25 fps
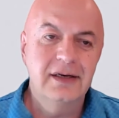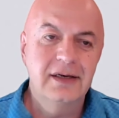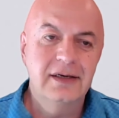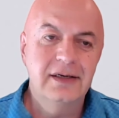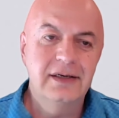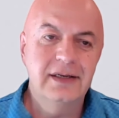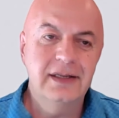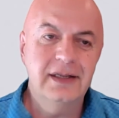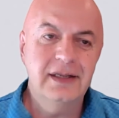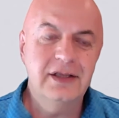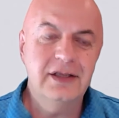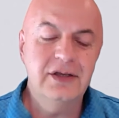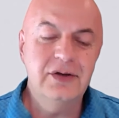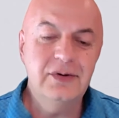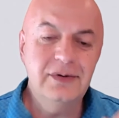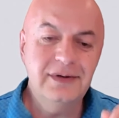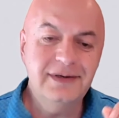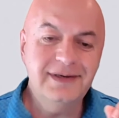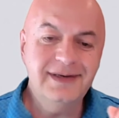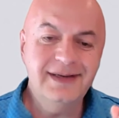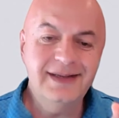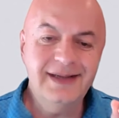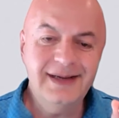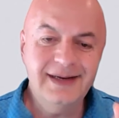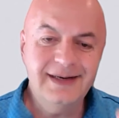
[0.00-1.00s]
The
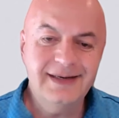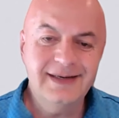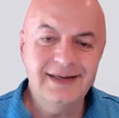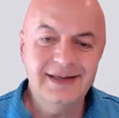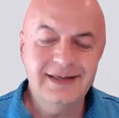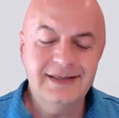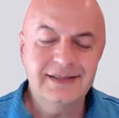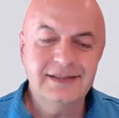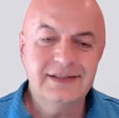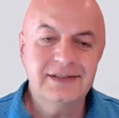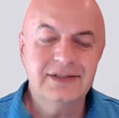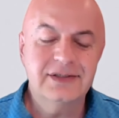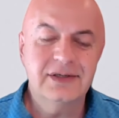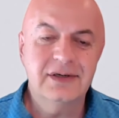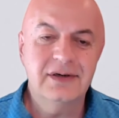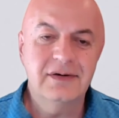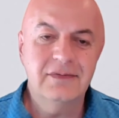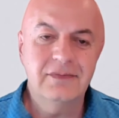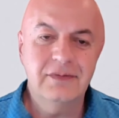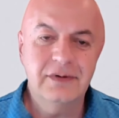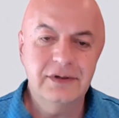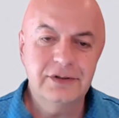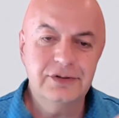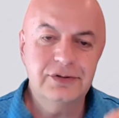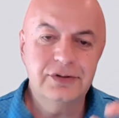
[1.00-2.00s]
uniqueness of
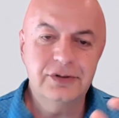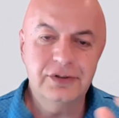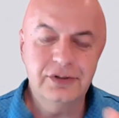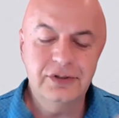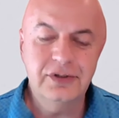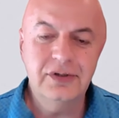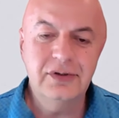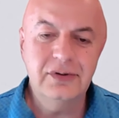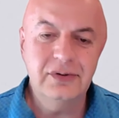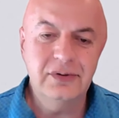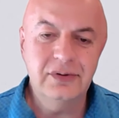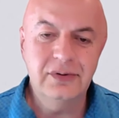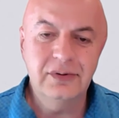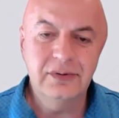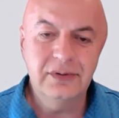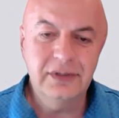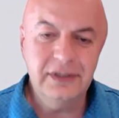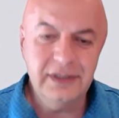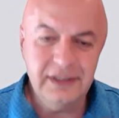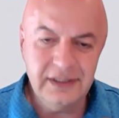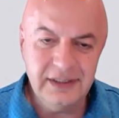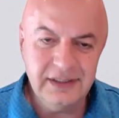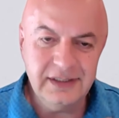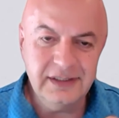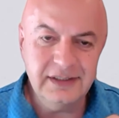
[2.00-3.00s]
what you do
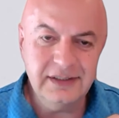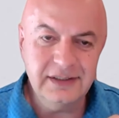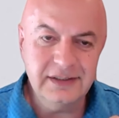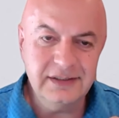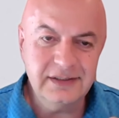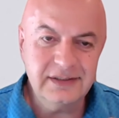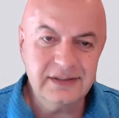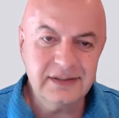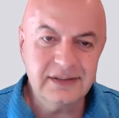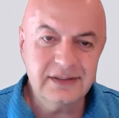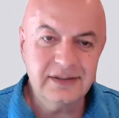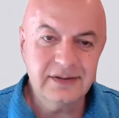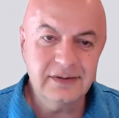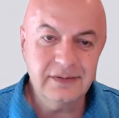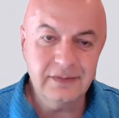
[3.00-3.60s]
is